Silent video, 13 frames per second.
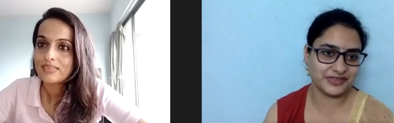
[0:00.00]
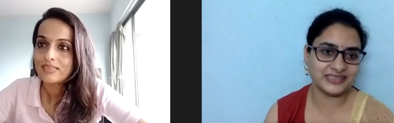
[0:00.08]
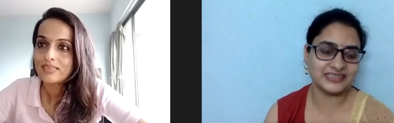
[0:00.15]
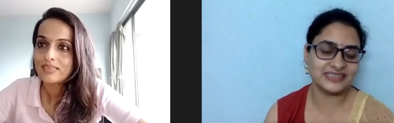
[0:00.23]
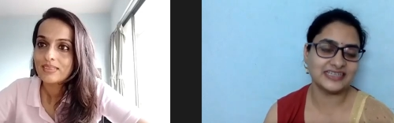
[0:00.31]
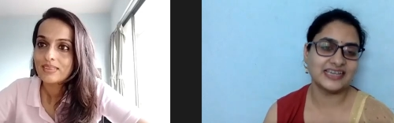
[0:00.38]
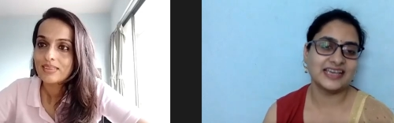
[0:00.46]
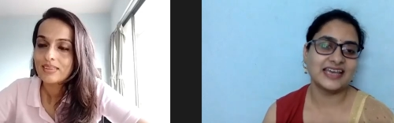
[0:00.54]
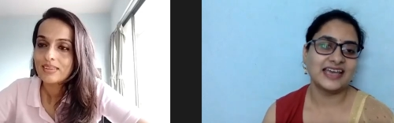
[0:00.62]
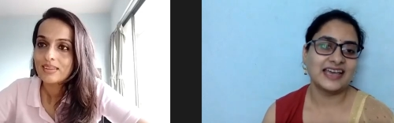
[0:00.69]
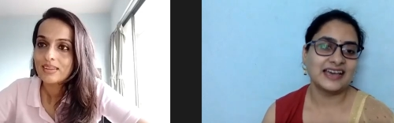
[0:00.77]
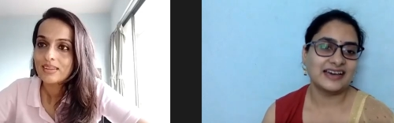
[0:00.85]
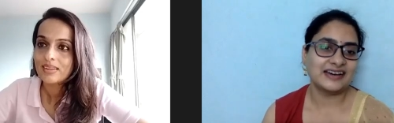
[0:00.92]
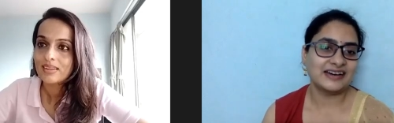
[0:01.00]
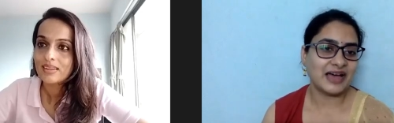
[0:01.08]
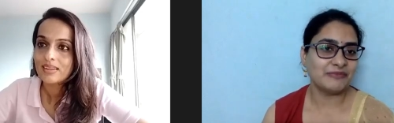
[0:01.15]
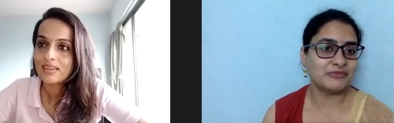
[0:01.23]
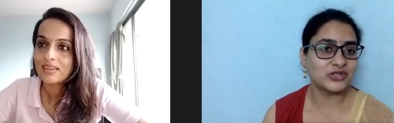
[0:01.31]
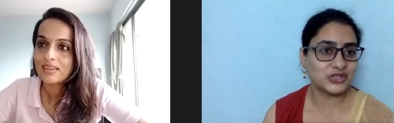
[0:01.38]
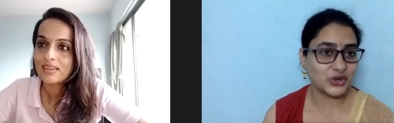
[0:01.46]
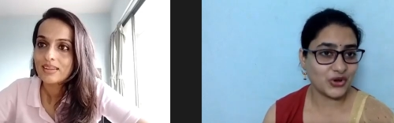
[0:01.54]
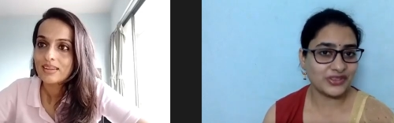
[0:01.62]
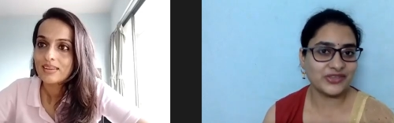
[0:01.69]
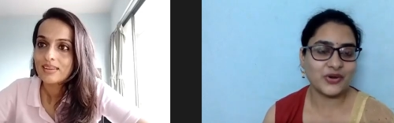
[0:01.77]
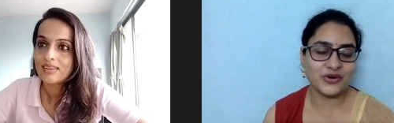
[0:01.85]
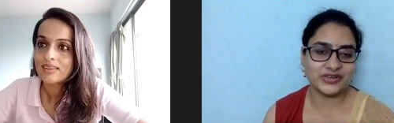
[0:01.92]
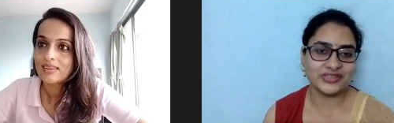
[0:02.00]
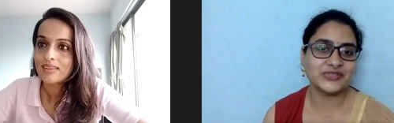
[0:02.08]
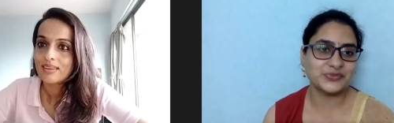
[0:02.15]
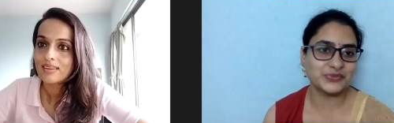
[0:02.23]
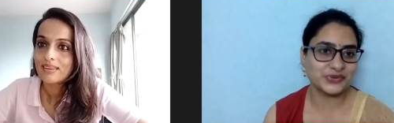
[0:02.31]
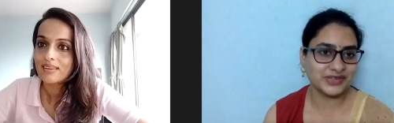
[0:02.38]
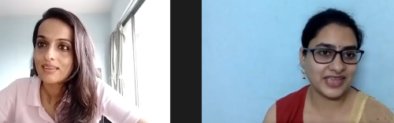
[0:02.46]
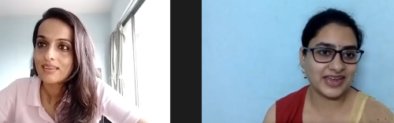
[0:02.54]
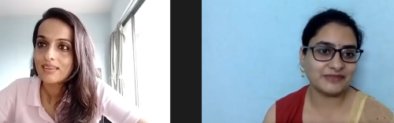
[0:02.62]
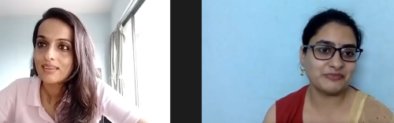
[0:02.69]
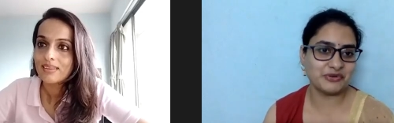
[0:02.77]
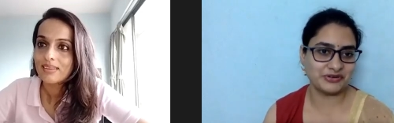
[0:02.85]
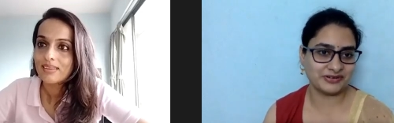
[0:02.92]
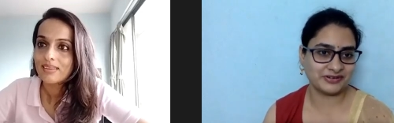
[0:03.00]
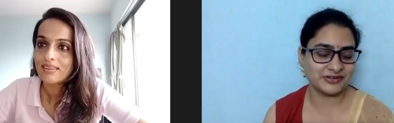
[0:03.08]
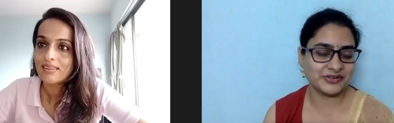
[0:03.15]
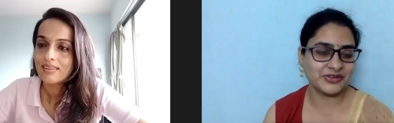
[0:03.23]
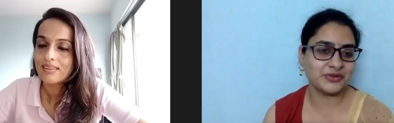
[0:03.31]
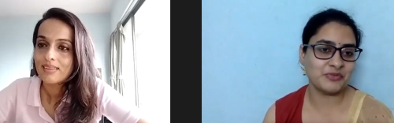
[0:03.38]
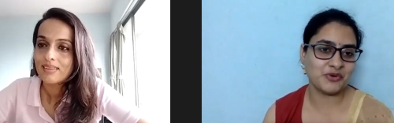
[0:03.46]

Speaker 1: field. Uh, I'm sure the audience would get uh, you know